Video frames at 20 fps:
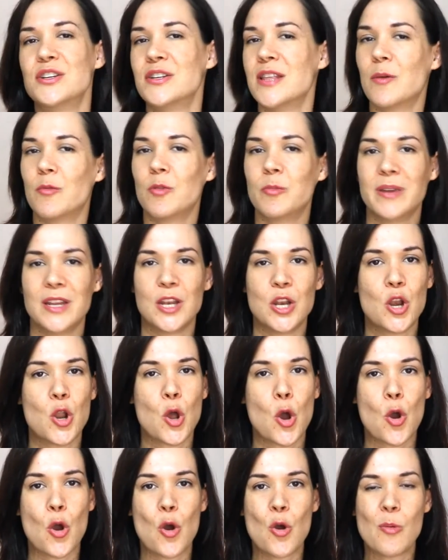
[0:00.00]
There will be
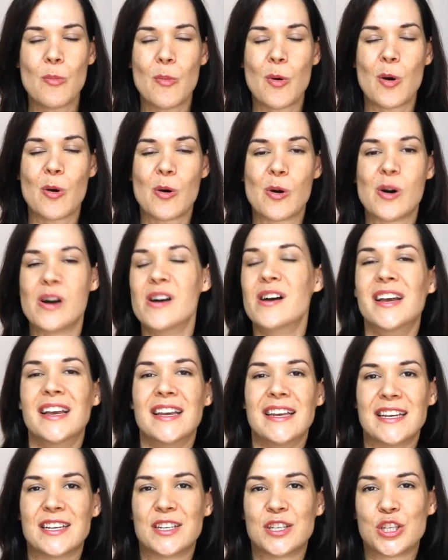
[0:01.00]
no more
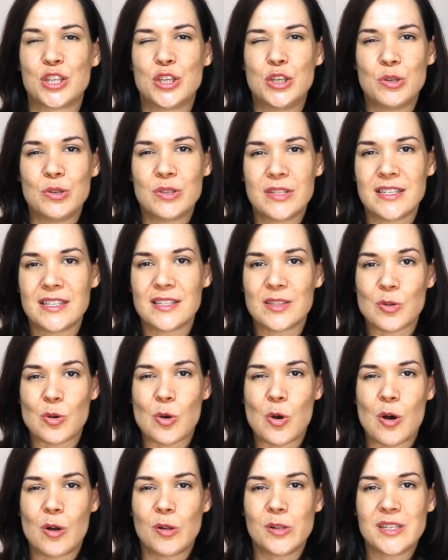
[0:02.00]
excuses or
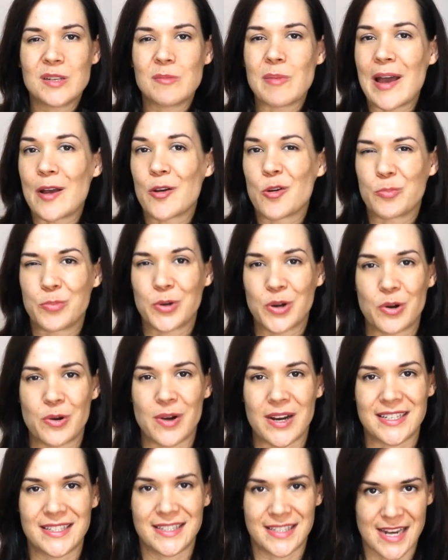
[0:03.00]
holding back or
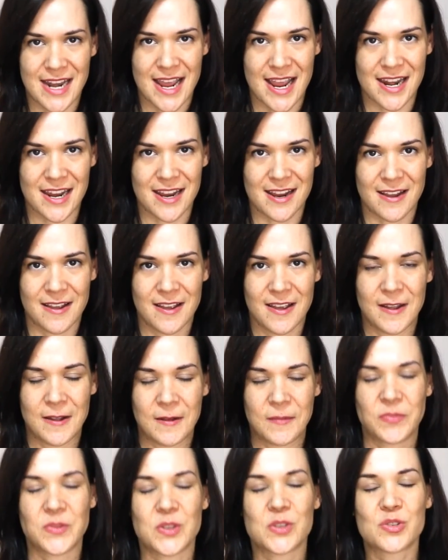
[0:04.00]
procrastinating.
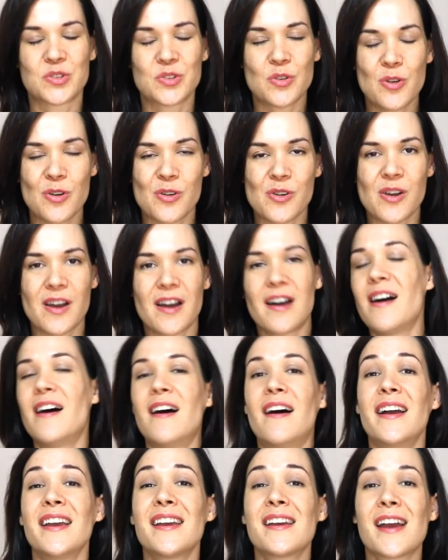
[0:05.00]
So
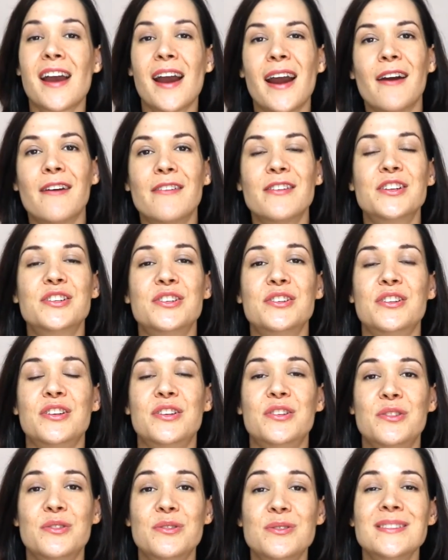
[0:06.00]
I encourage you to
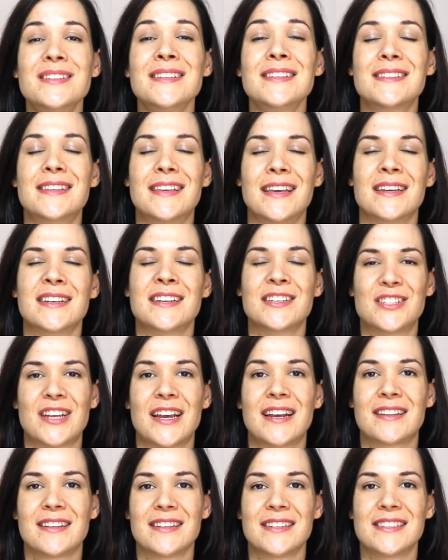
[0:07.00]
use this gigging
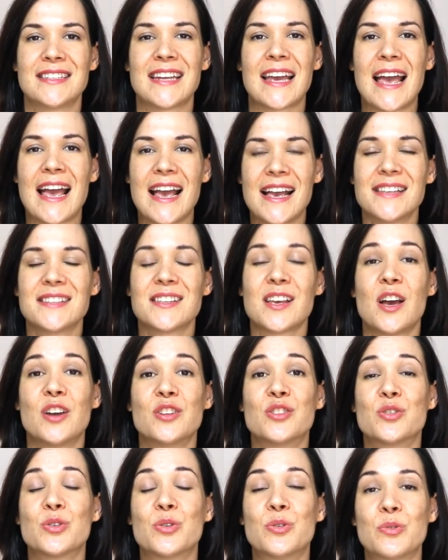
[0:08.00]
checklist as a
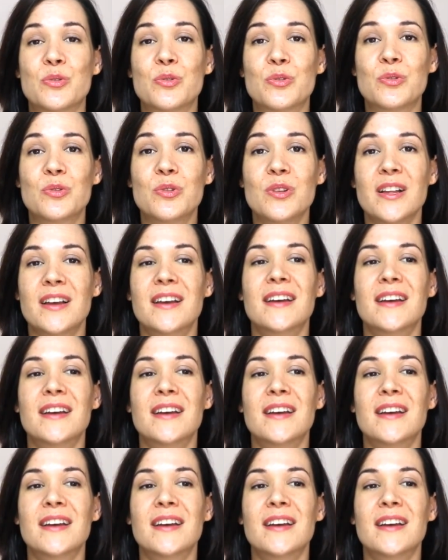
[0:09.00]
tool